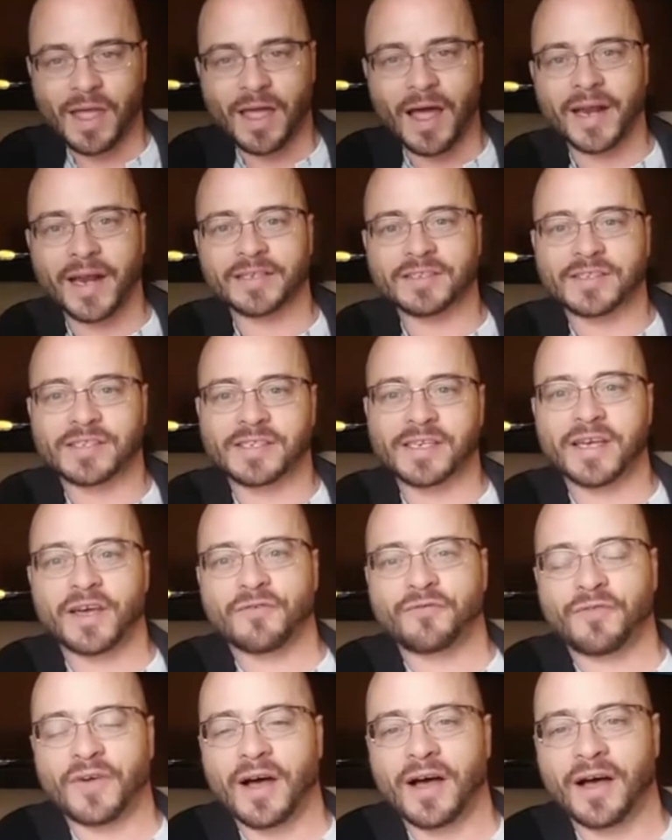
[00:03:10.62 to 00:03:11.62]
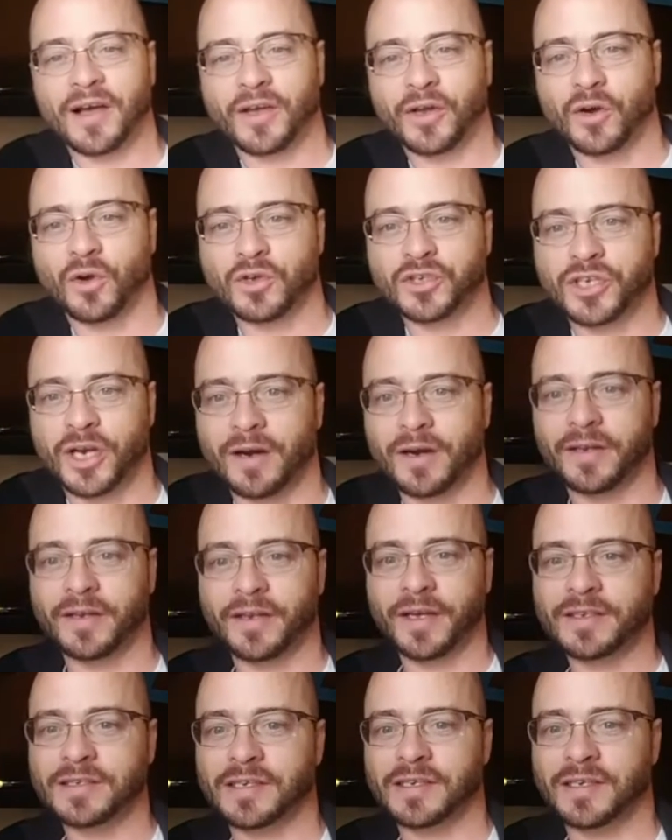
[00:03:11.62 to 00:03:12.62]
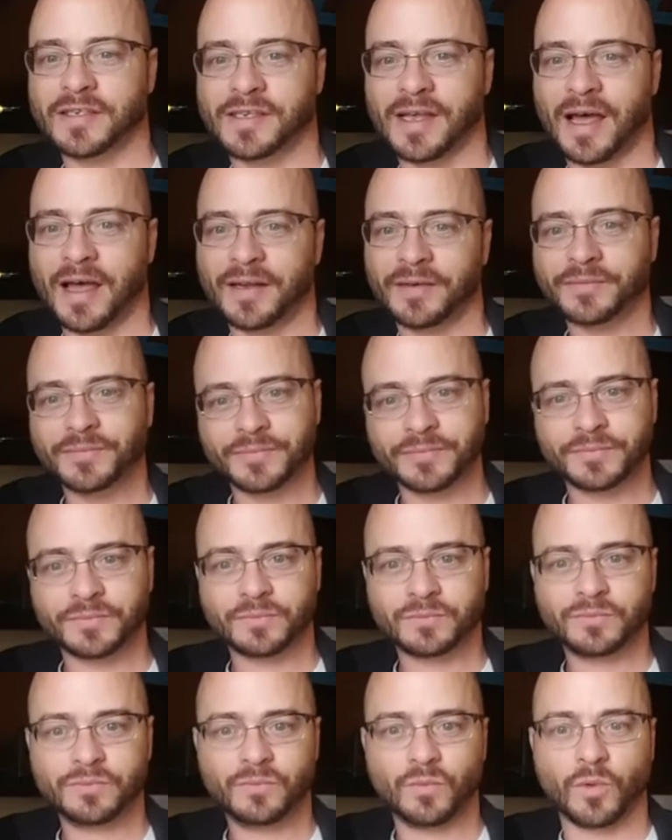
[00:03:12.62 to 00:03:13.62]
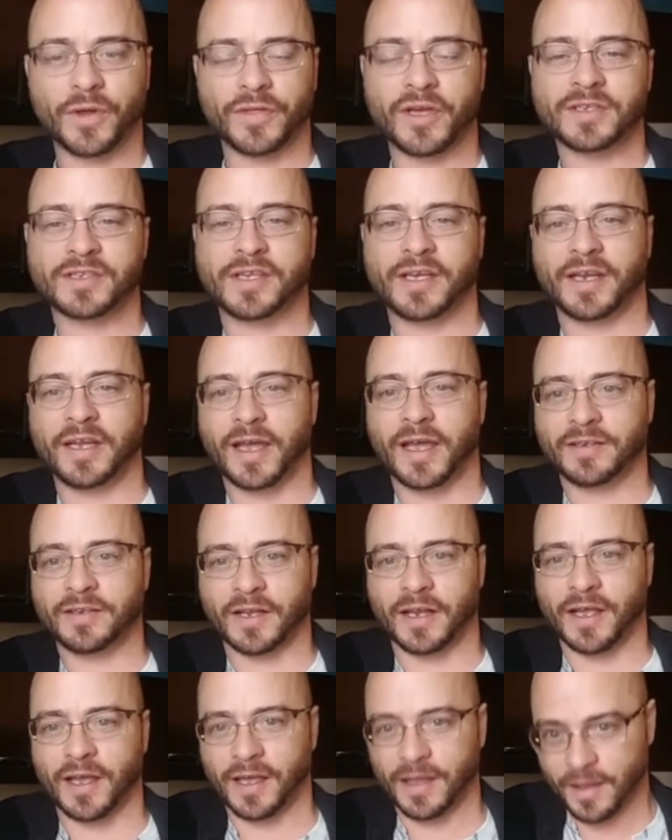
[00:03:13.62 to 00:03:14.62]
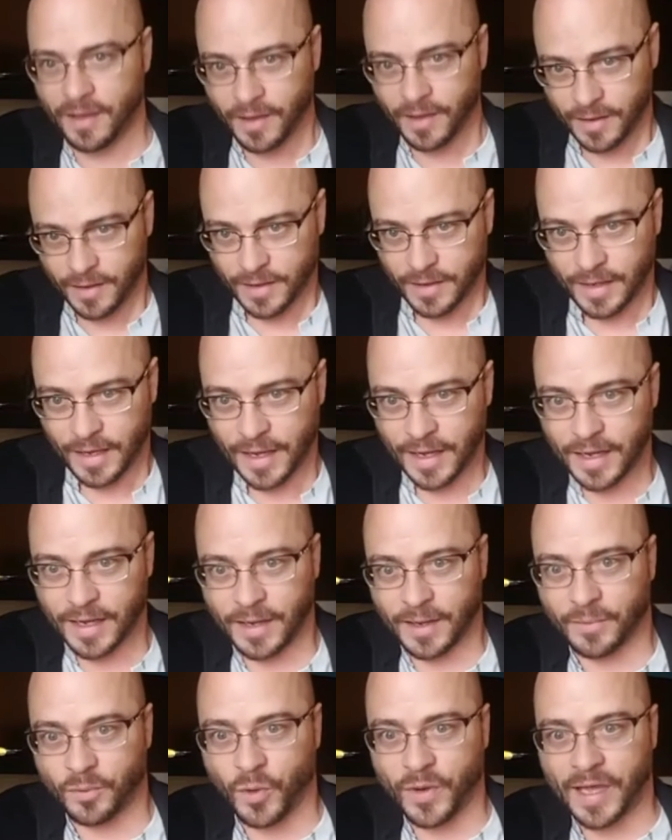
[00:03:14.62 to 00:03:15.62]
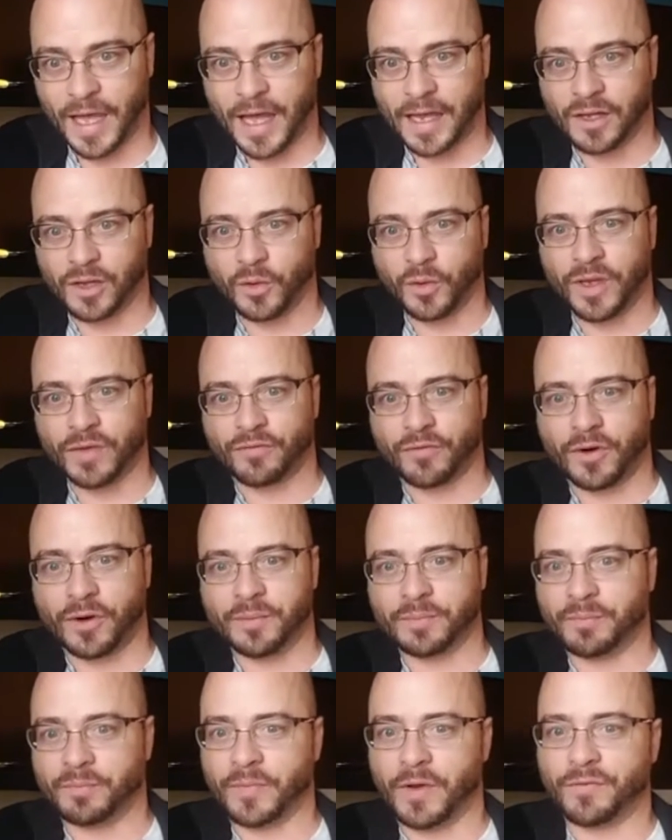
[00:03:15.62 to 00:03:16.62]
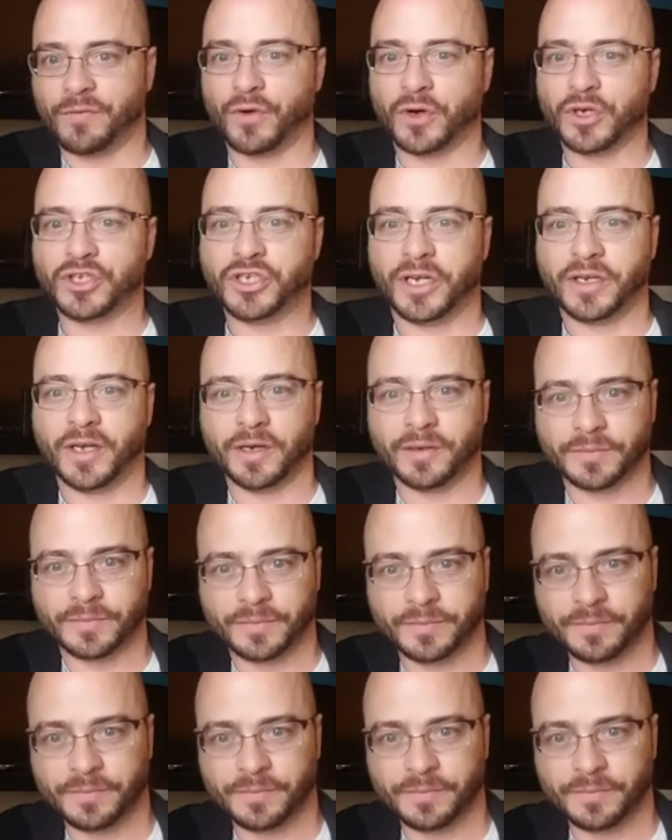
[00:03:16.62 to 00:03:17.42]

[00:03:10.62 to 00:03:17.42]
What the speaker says: didn't see if good old Jared Dixon is on with his good day today. We got Louie from Virginia.